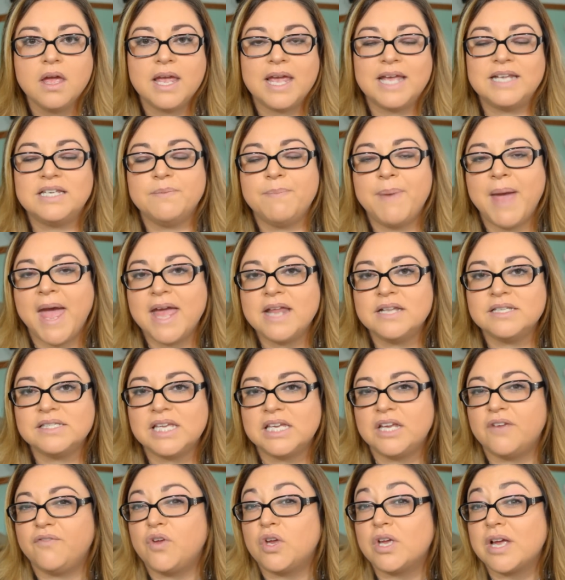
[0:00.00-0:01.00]
it depends
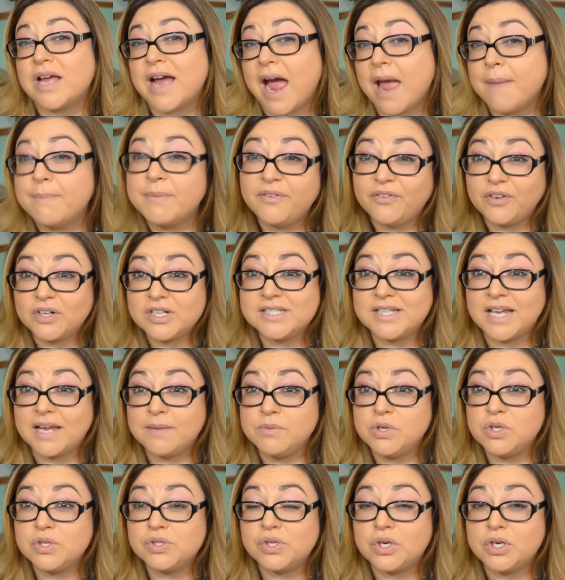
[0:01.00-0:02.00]
like if you i'm a first
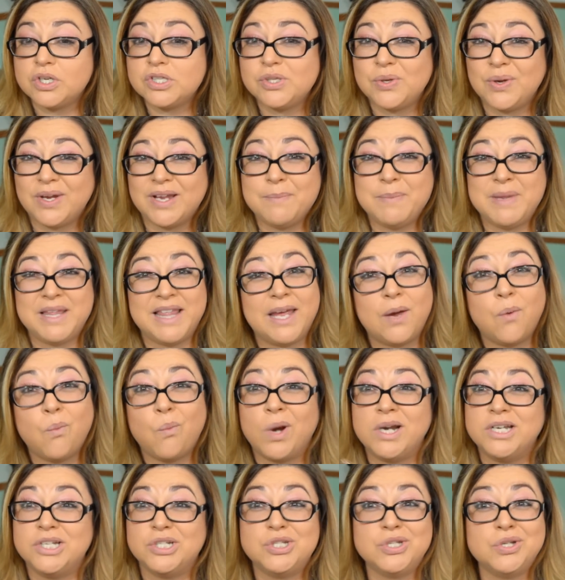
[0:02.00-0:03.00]
time user so it can be like
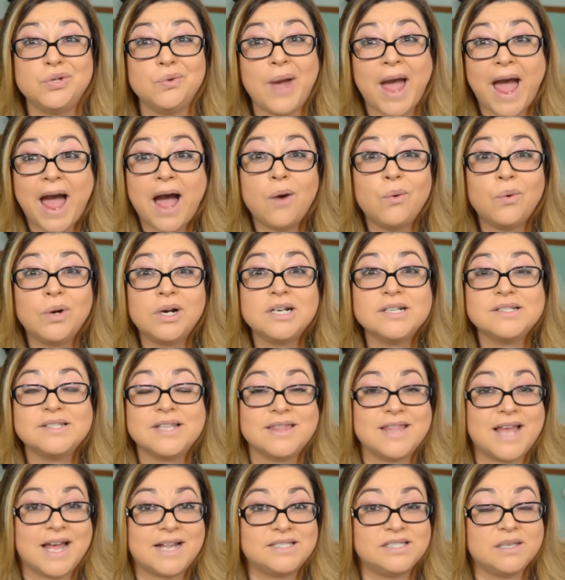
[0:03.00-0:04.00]
one to two hours
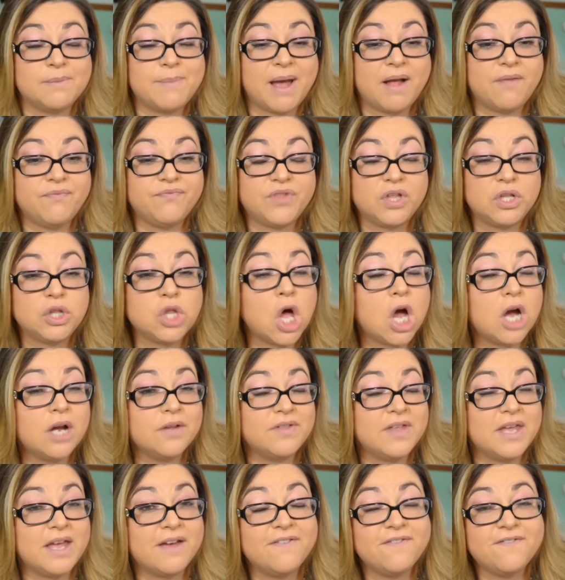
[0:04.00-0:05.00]
and that's about the long
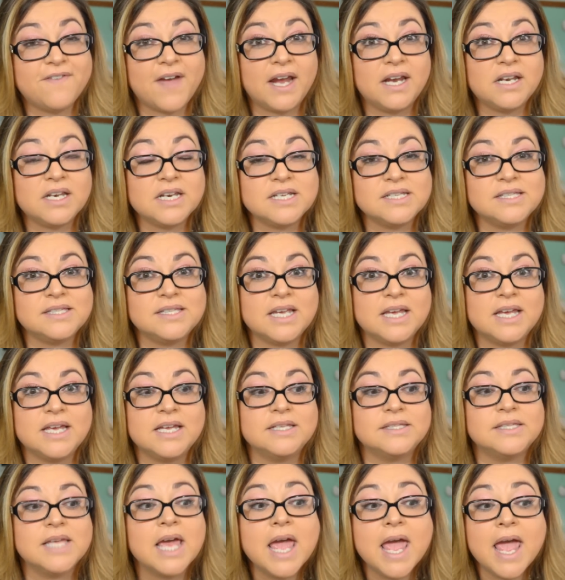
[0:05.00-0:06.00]
the effectness
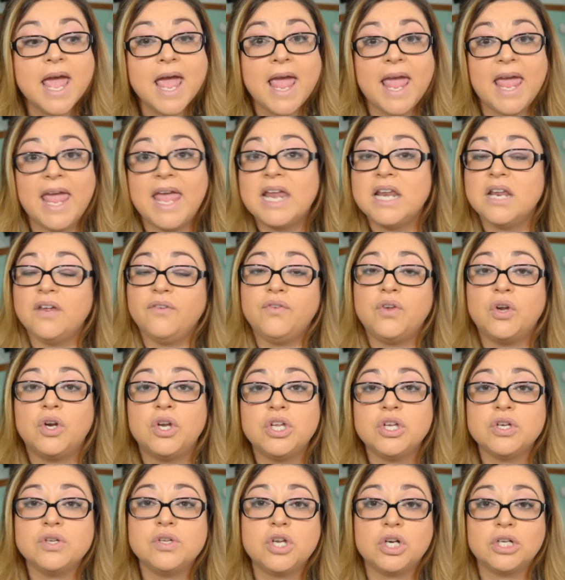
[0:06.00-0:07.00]
is and if you're
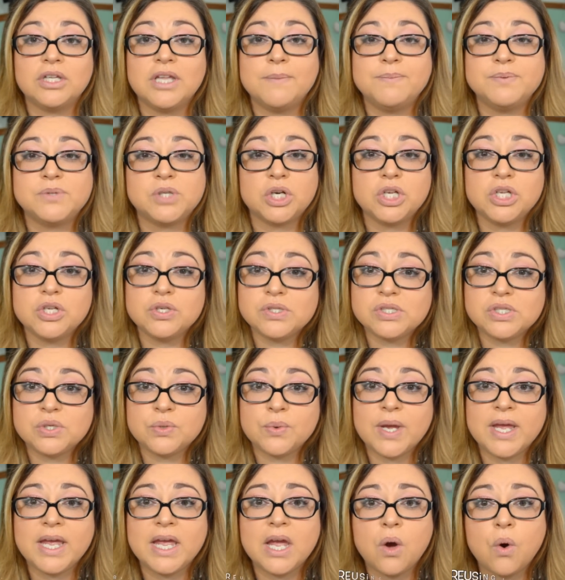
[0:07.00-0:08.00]
you your lips are used
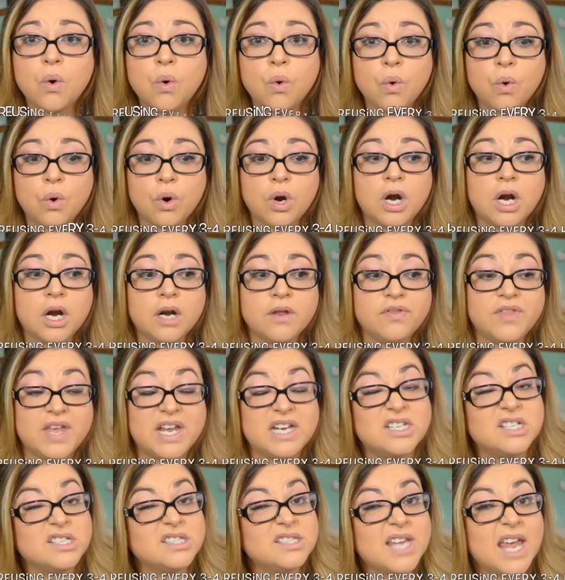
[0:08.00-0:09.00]
to it or
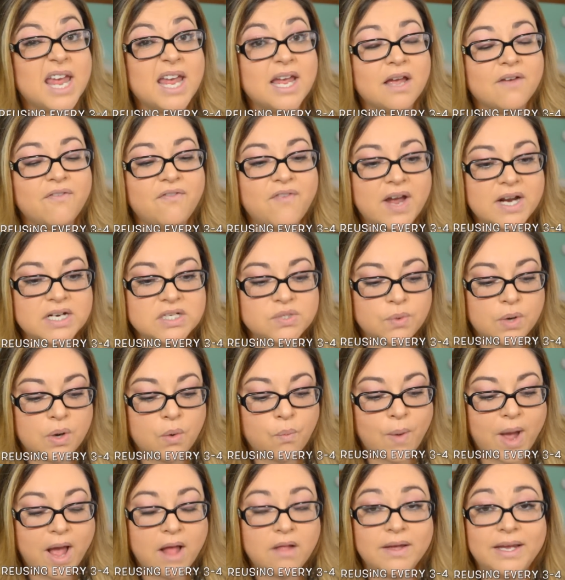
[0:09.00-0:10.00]
they just take effect to
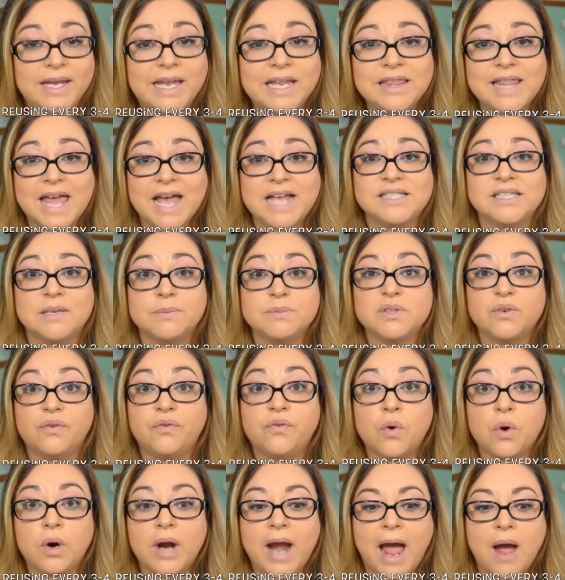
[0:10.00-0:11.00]
it well it can last up to
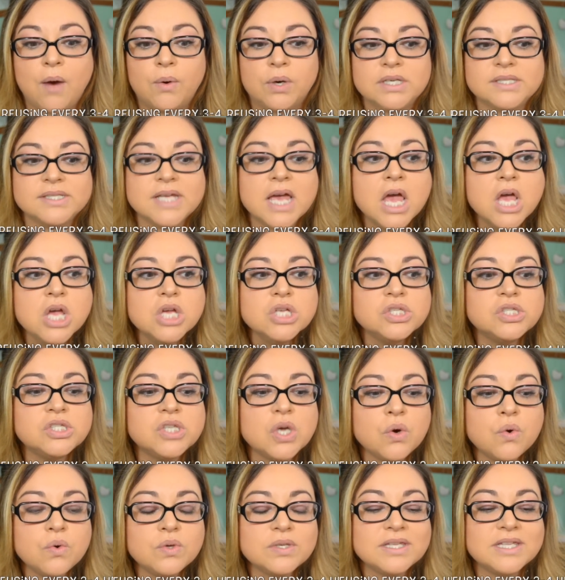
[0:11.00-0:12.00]
four hours
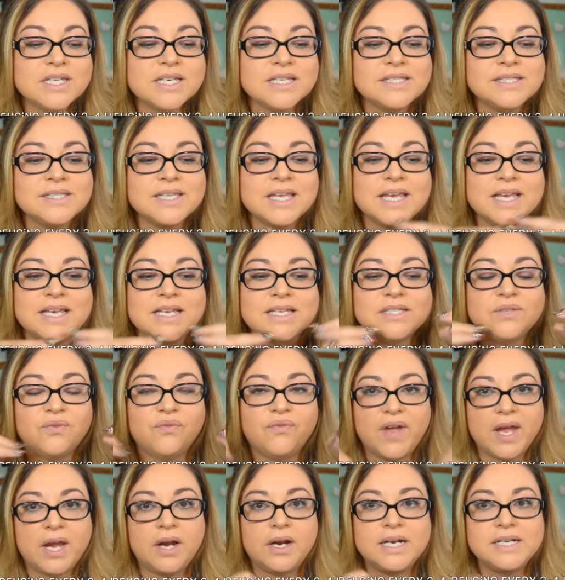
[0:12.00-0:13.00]
so this is
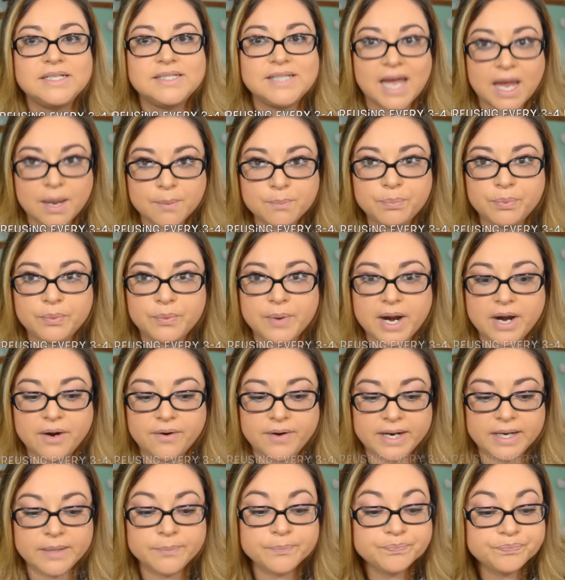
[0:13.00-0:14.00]
very
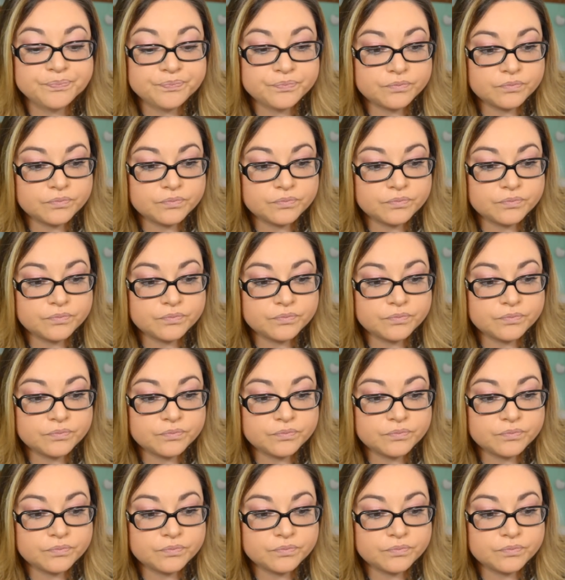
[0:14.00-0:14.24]
temporary